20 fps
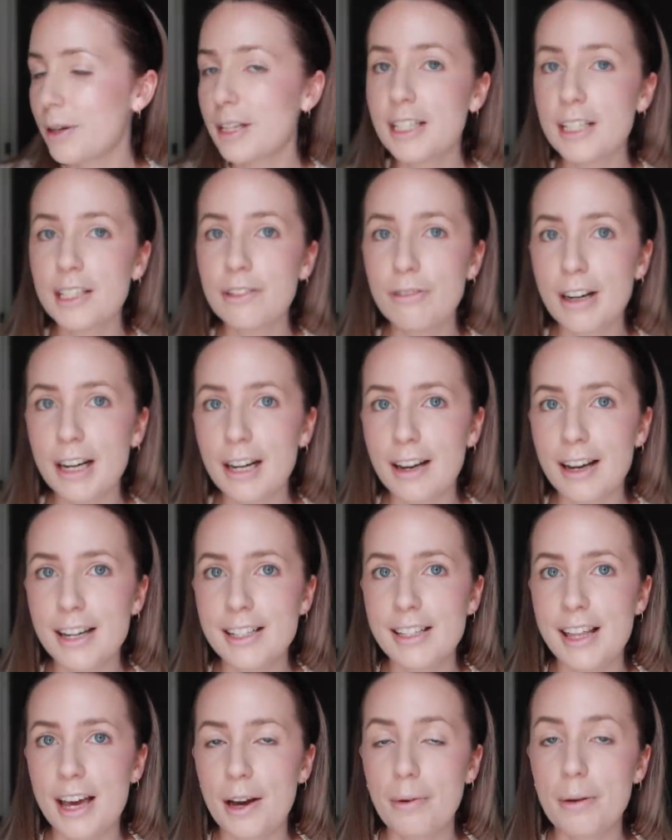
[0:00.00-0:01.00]
we did
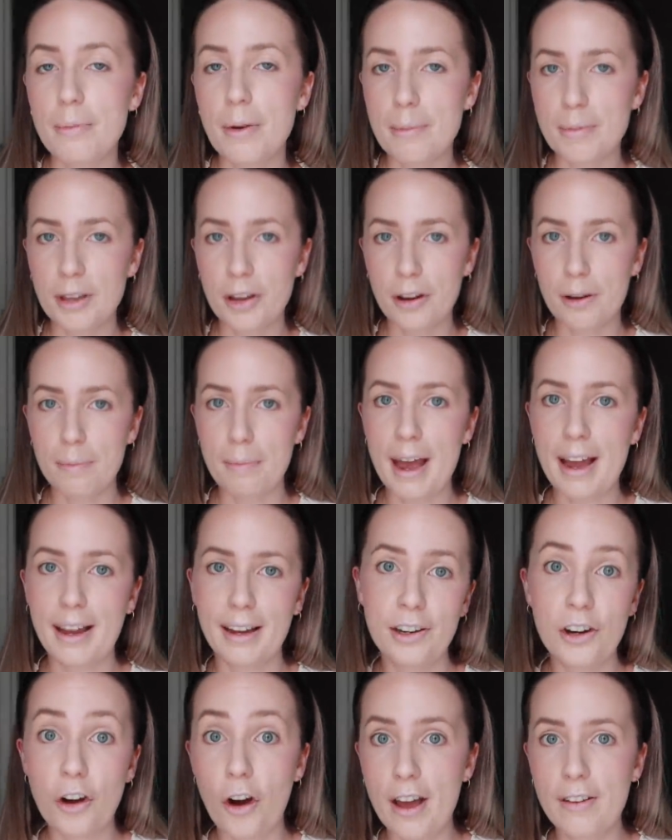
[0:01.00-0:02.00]
realize that we might be going back
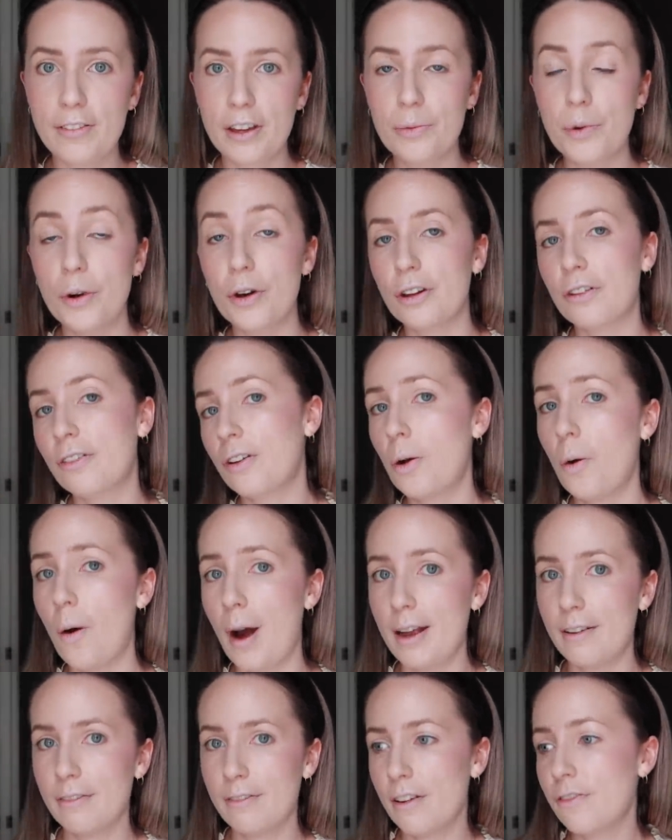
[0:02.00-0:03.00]
and not having work for
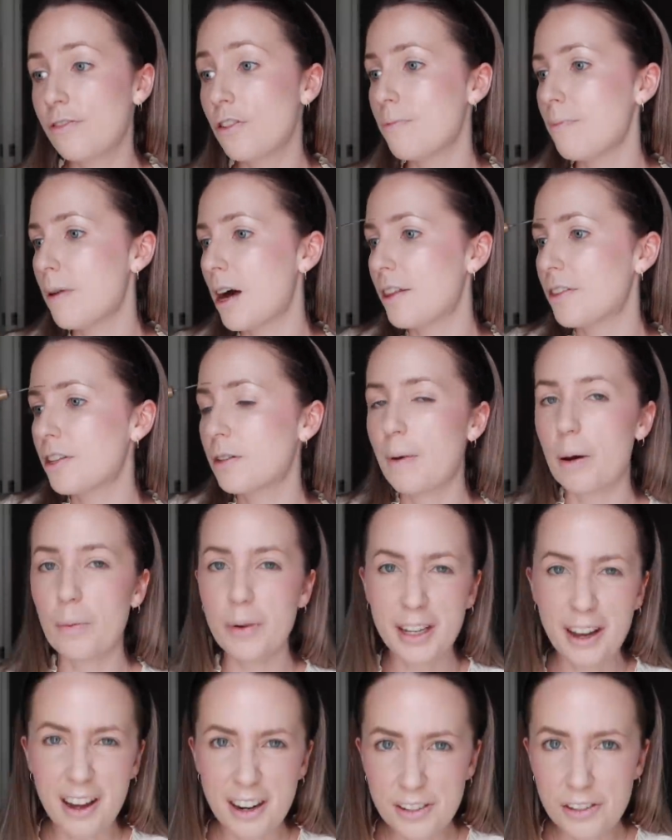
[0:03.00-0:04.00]
quite a few months, but
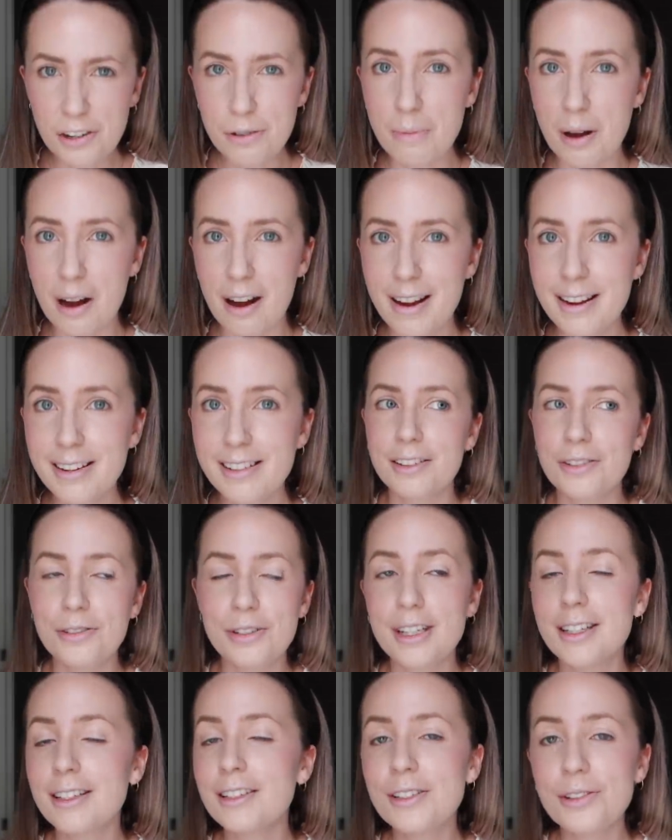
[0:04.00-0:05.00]
we kind of don't mind. New
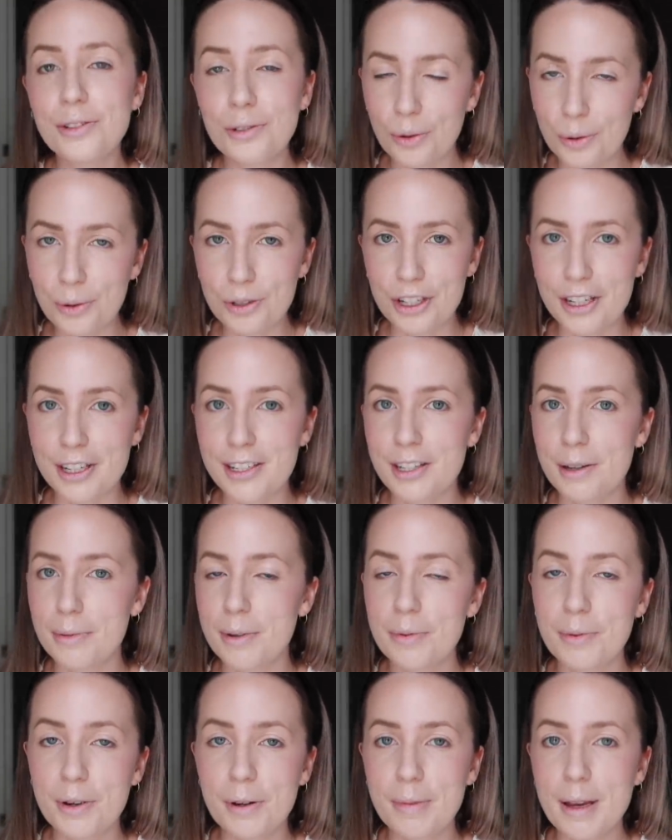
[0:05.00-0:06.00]
Zealand is gorgeous and
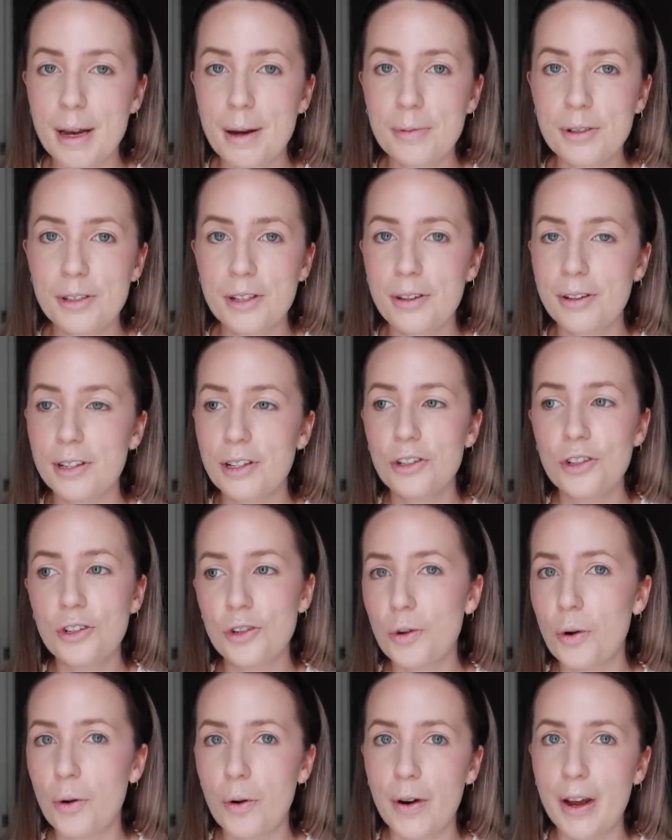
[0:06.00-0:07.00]
we want to be able to
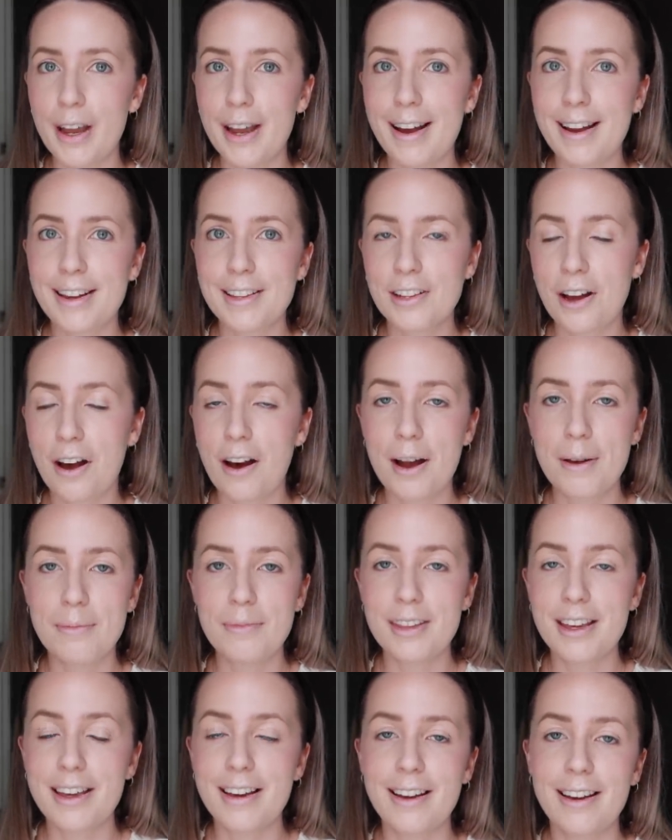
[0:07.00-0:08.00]
enjoy our time
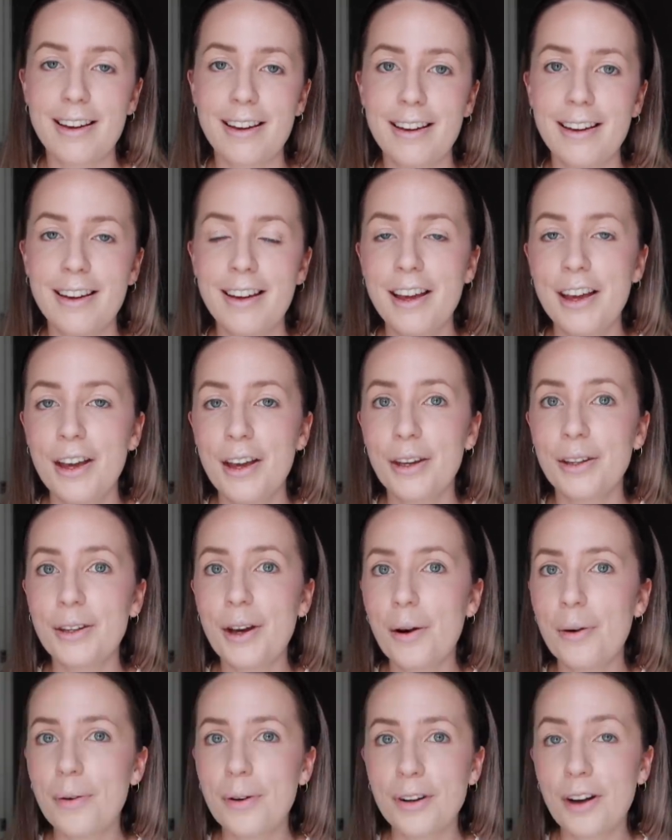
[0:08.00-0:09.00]
there,
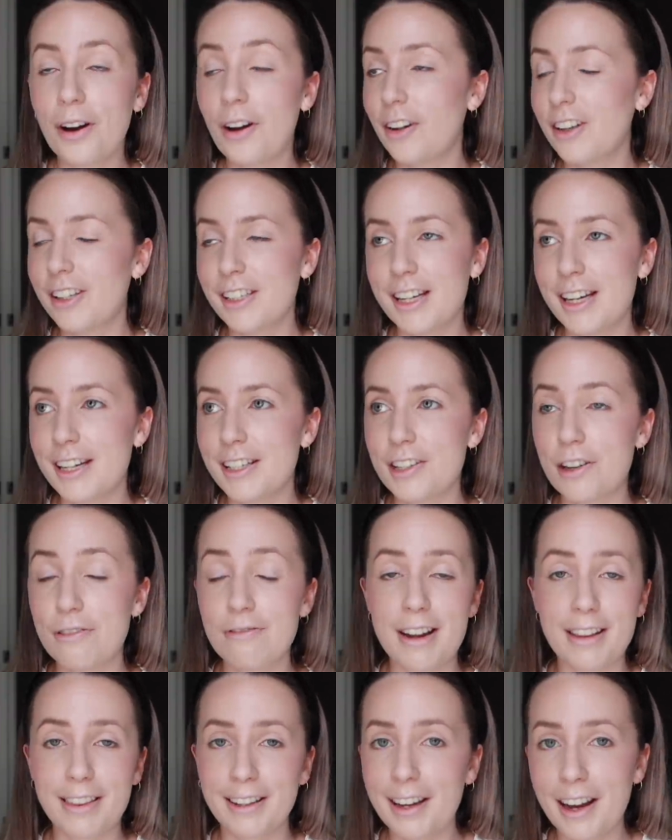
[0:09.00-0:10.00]
go on holidays
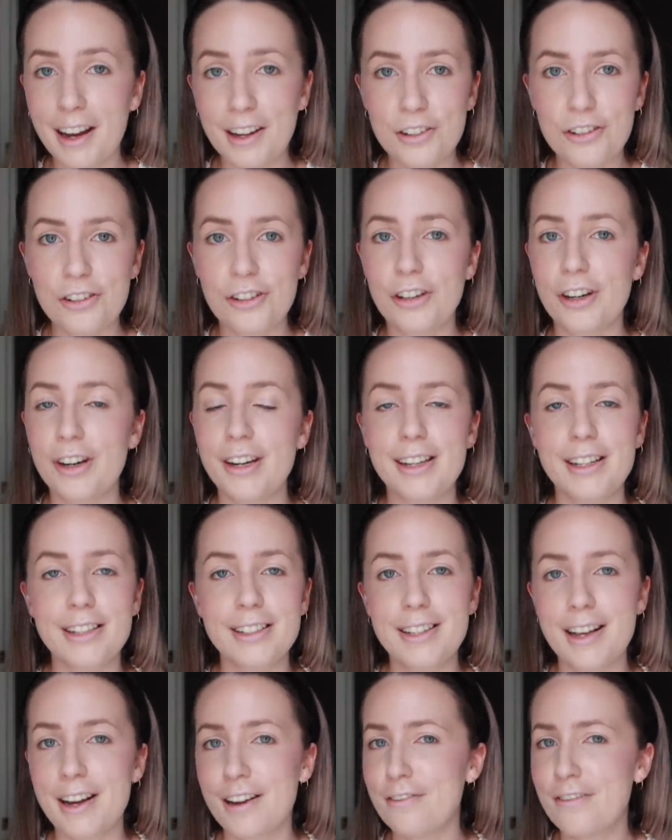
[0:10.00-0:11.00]
around the country,
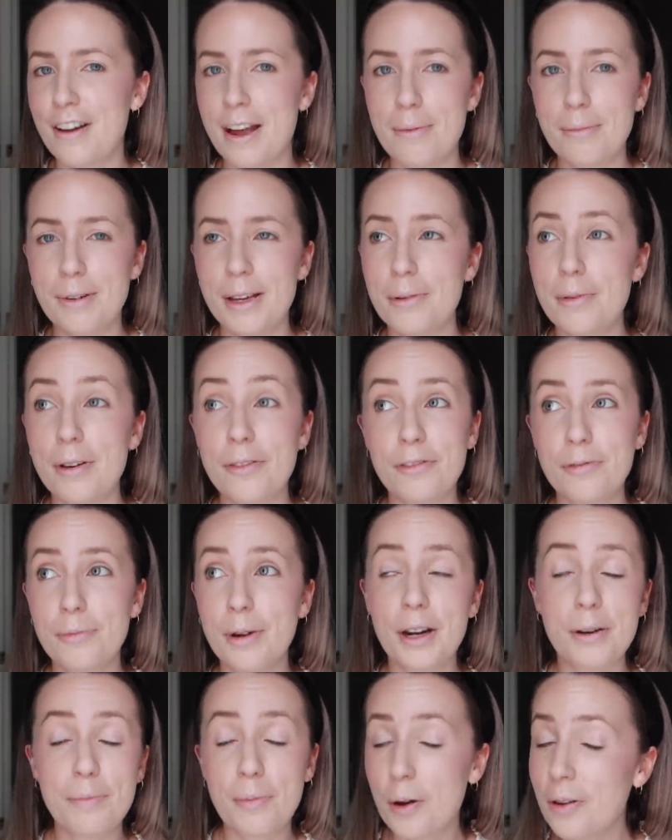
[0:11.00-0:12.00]
see our family. We're, we're
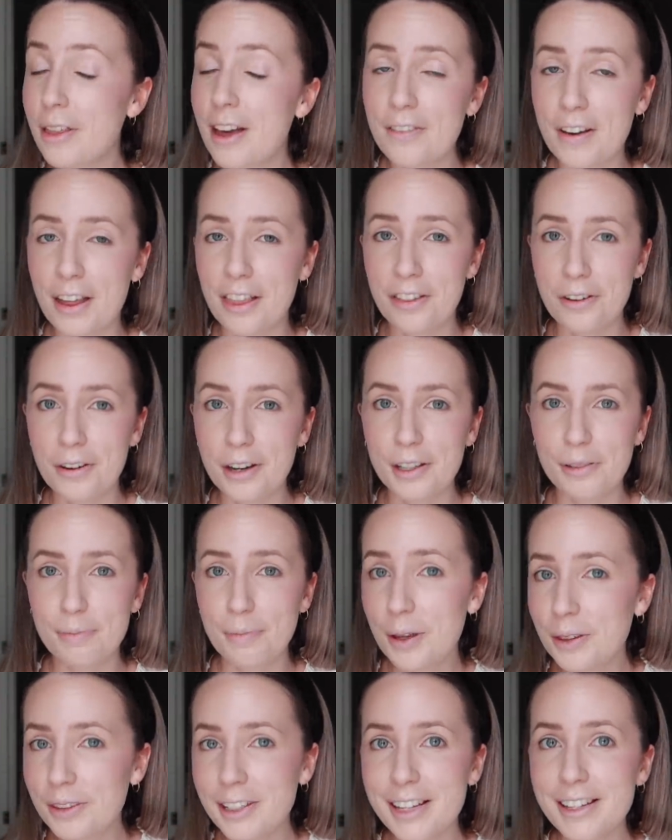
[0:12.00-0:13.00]
going to both have our thirtieth
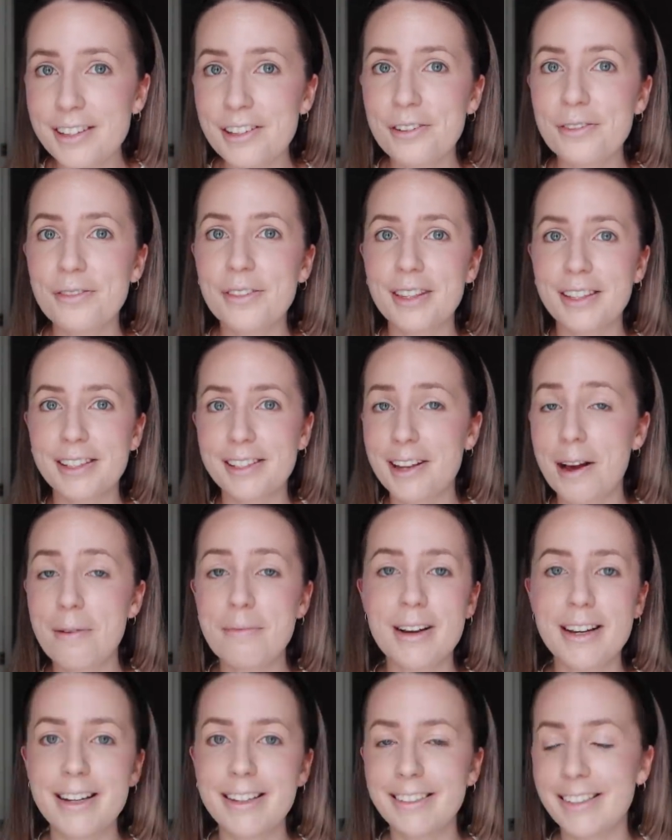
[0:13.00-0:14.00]
birthdays over the
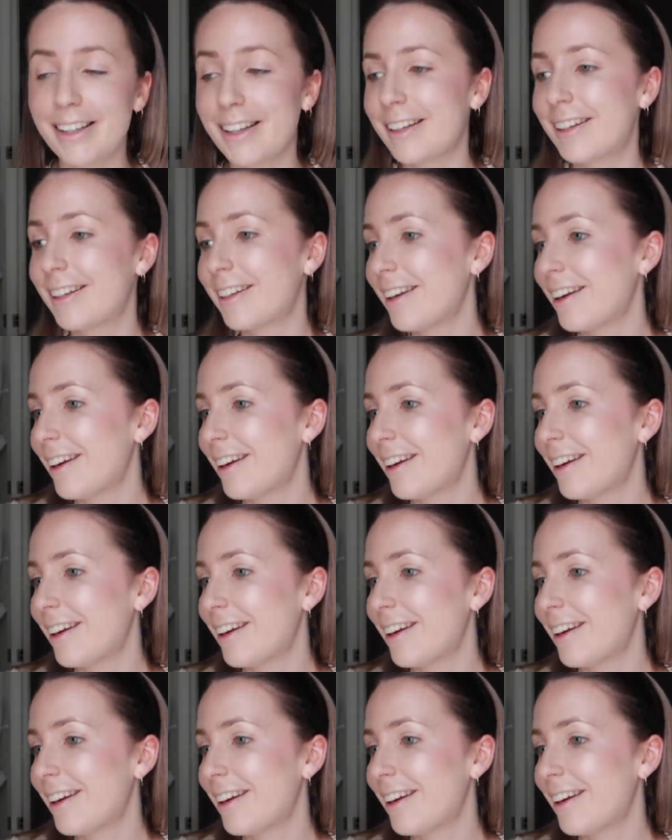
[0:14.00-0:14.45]
summer. Like,